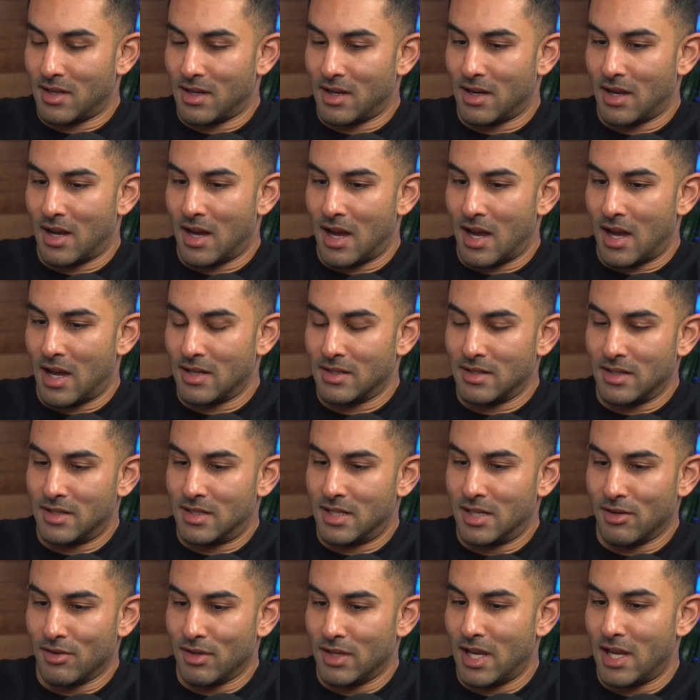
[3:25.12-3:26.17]
uh,
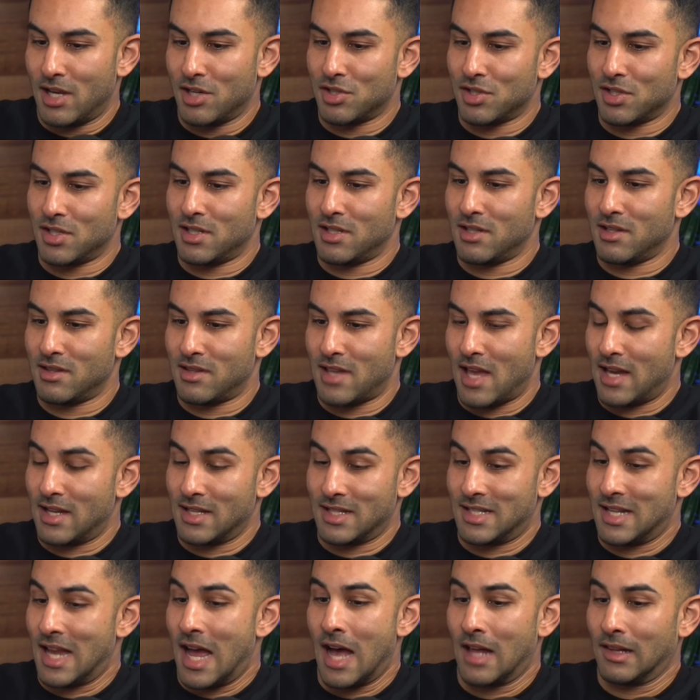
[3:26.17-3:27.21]
deterioration that
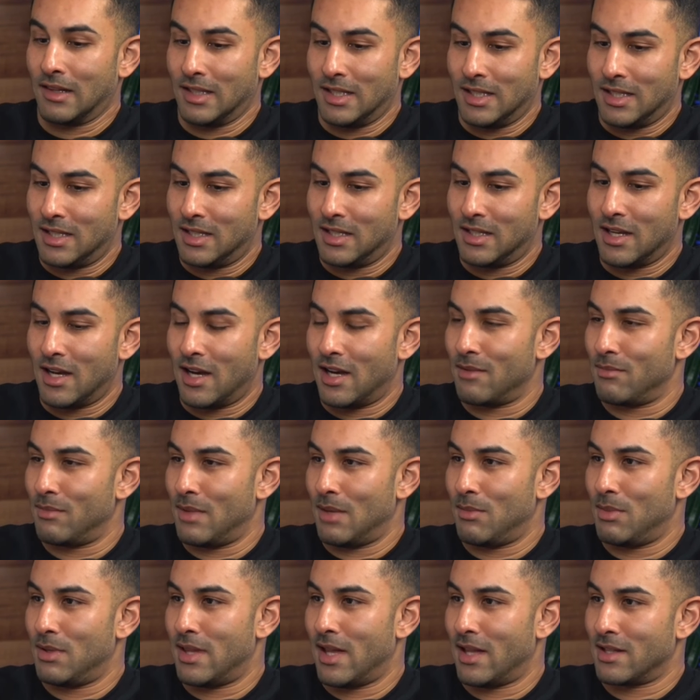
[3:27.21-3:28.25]
is not leaky gut,
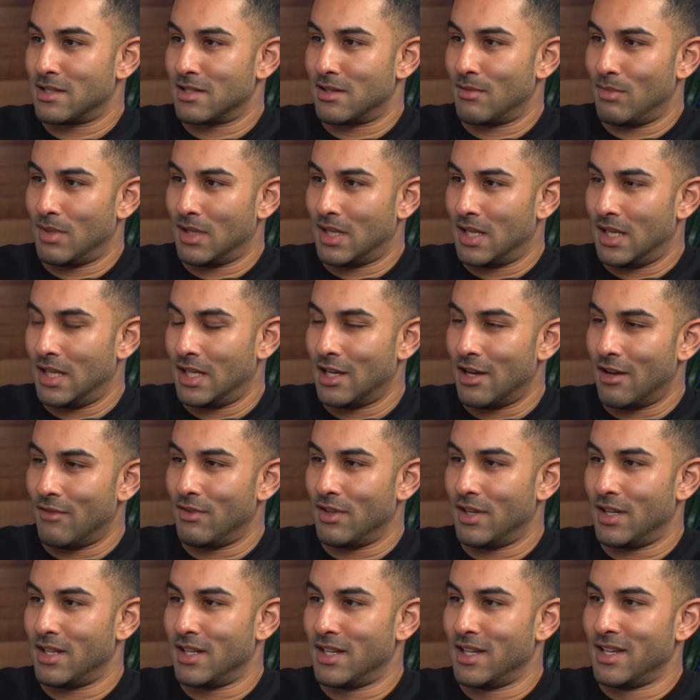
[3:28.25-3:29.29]
maybe that's the beginning
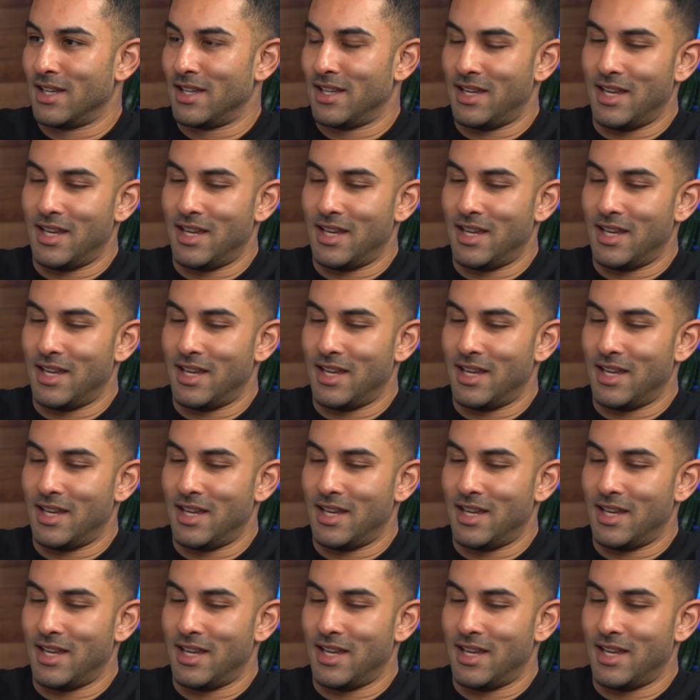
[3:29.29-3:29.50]
of it?